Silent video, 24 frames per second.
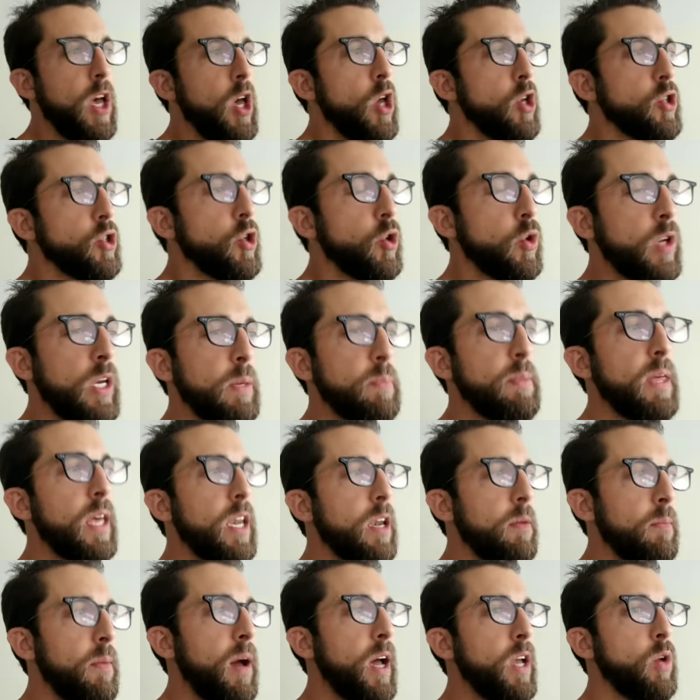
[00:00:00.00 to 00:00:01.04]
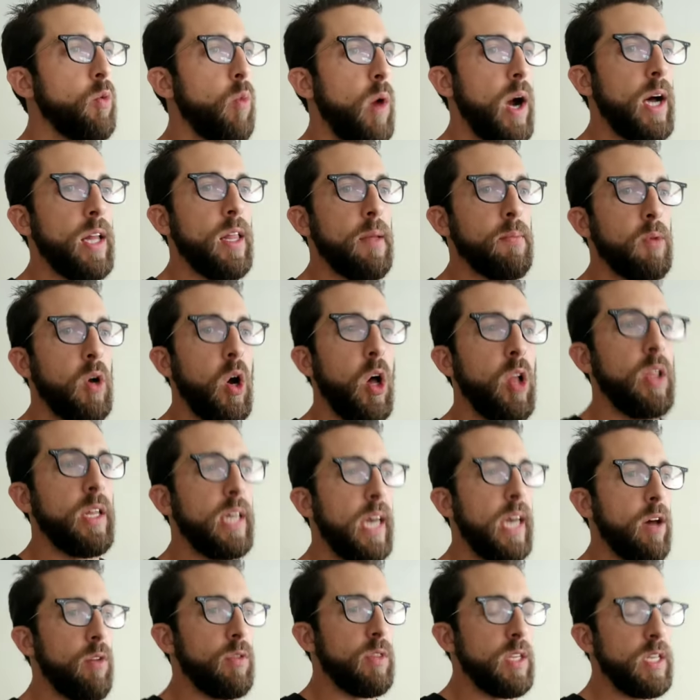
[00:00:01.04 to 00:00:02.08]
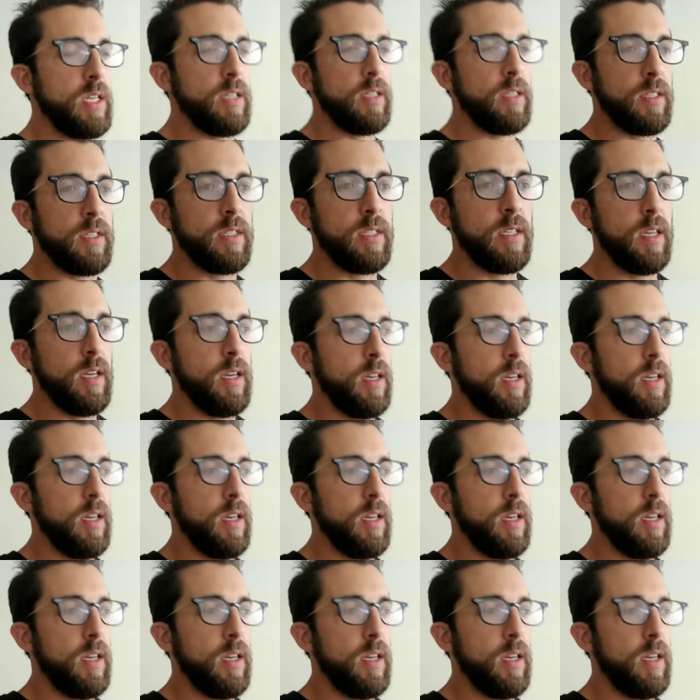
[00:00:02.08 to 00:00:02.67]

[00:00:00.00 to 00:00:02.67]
So keep that in mind while I'm calling out these